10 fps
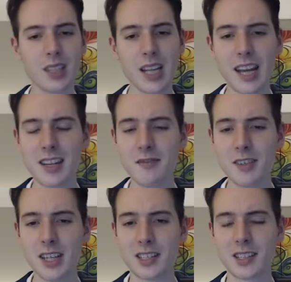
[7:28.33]
and even
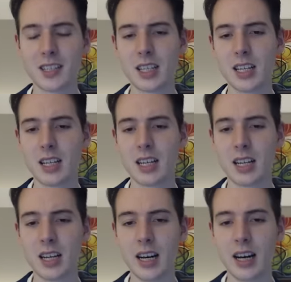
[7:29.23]
this,
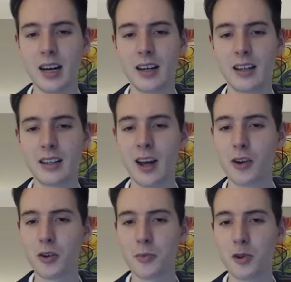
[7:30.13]
uh, now a
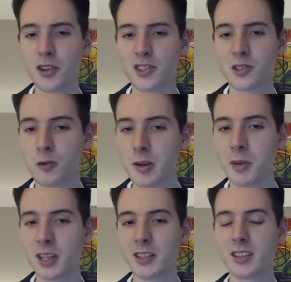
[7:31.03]
computer is
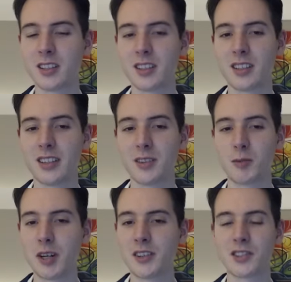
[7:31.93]
screaming that
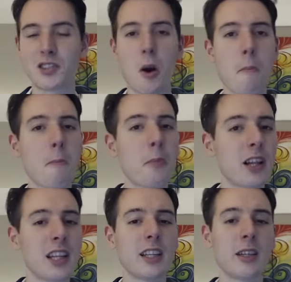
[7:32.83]
white is
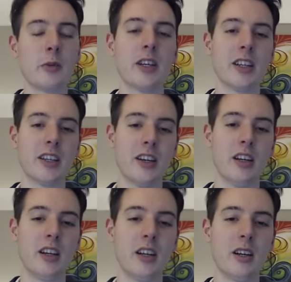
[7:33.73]
completely winning here.
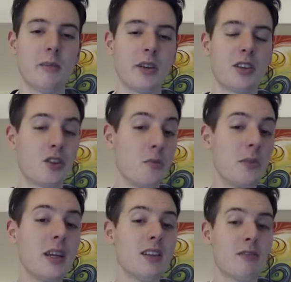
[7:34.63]
But to
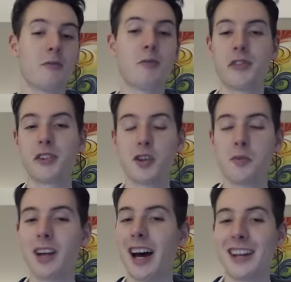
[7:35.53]
me, with
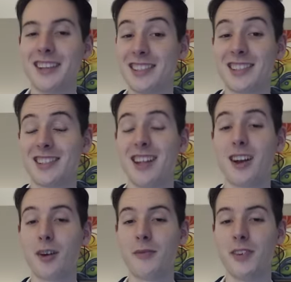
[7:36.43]
human eye, this is not
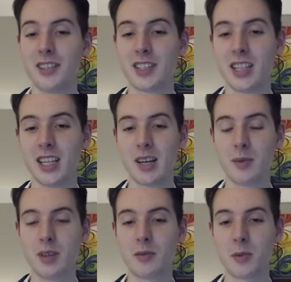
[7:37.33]
obvious. I
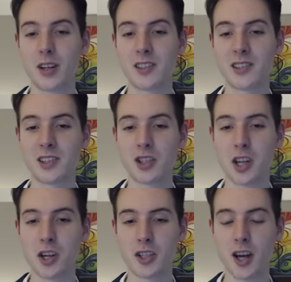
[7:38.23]
mean, white is an
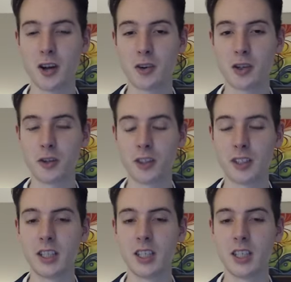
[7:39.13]
exchange down currently.